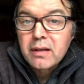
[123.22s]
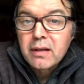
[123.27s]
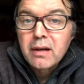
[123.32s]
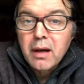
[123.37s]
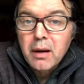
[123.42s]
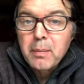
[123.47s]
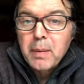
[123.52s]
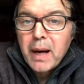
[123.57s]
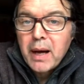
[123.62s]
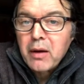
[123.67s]

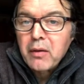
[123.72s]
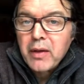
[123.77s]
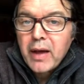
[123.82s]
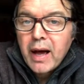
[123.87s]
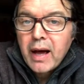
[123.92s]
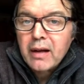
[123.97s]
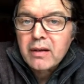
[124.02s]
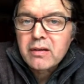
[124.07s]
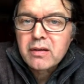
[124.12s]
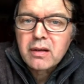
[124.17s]
about
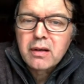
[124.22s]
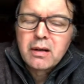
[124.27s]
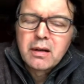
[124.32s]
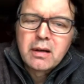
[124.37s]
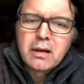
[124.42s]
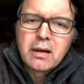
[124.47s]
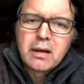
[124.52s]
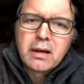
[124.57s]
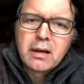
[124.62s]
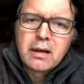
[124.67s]
that.
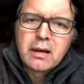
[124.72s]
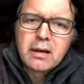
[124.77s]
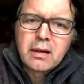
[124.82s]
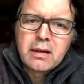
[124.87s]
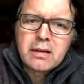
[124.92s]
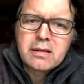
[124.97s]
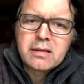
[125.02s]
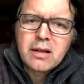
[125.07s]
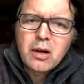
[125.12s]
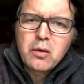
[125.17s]

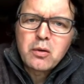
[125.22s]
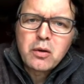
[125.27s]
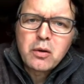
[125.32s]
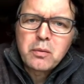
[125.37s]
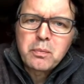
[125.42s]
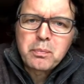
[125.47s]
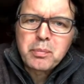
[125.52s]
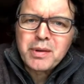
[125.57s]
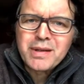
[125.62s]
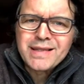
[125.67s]
It's no
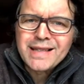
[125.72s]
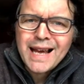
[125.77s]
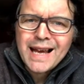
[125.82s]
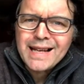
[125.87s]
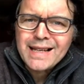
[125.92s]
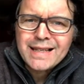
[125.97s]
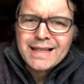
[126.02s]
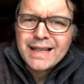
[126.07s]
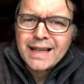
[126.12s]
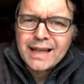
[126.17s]
good
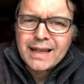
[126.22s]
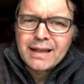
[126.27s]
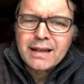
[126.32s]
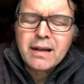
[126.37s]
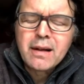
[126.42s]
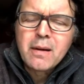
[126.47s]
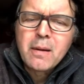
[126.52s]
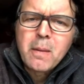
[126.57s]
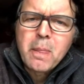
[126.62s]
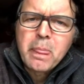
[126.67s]
pretending
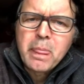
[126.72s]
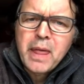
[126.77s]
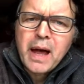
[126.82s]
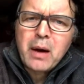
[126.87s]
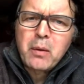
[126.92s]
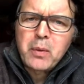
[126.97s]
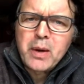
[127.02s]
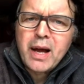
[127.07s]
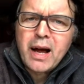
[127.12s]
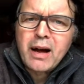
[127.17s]

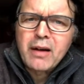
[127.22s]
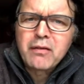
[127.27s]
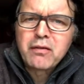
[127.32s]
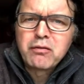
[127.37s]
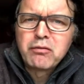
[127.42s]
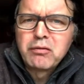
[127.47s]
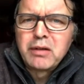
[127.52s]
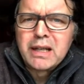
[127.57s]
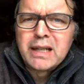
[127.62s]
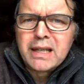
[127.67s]
that we have
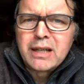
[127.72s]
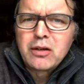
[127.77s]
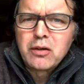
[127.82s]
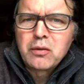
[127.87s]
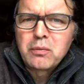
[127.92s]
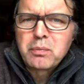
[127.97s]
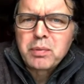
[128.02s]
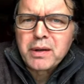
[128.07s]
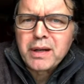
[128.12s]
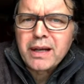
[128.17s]
really
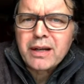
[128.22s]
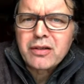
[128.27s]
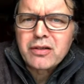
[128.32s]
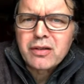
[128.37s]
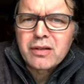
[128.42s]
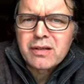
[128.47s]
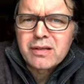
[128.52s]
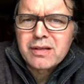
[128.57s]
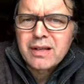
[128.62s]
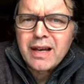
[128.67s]
good
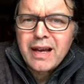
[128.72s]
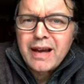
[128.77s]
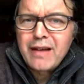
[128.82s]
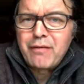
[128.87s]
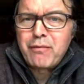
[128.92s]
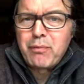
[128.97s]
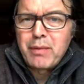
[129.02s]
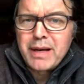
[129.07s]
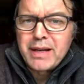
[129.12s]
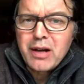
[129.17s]
predictions
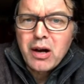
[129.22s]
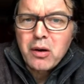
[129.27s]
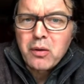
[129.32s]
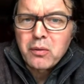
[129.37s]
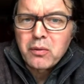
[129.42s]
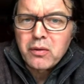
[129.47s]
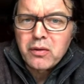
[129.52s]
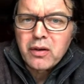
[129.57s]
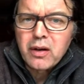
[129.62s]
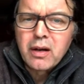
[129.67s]
if we
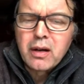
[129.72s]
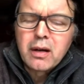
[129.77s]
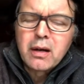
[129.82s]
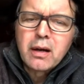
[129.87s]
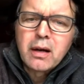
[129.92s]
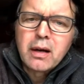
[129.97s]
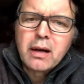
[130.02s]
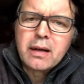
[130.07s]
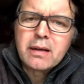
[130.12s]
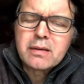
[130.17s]
don't.
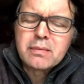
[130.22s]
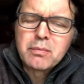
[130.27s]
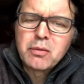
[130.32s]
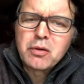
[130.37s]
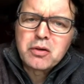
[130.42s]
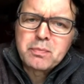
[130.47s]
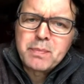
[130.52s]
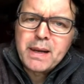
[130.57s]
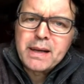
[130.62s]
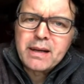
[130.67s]
It's
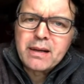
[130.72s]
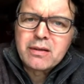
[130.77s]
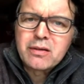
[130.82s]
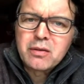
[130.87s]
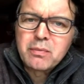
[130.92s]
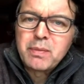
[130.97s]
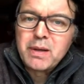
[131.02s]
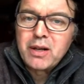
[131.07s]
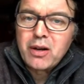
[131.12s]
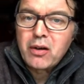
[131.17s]
much better
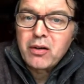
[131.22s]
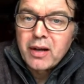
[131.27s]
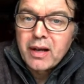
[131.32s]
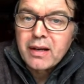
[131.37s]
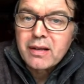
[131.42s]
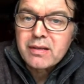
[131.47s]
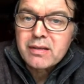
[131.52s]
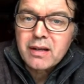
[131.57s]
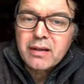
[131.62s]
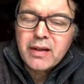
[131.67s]
to be
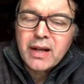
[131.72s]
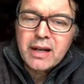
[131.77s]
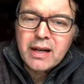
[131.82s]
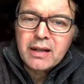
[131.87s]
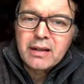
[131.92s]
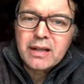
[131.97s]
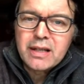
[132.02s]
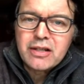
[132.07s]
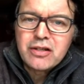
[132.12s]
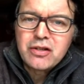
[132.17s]
honest, then
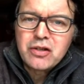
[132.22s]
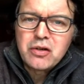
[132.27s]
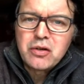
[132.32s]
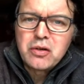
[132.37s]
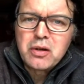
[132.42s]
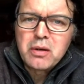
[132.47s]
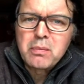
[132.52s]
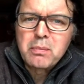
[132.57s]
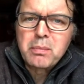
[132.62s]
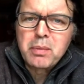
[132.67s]
at least you
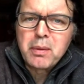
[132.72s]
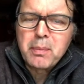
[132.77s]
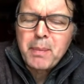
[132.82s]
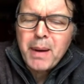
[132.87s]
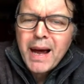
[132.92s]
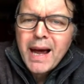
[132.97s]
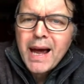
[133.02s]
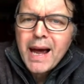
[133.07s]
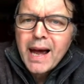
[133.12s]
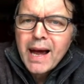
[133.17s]
can
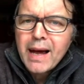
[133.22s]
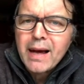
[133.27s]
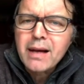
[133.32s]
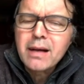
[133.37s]
prepare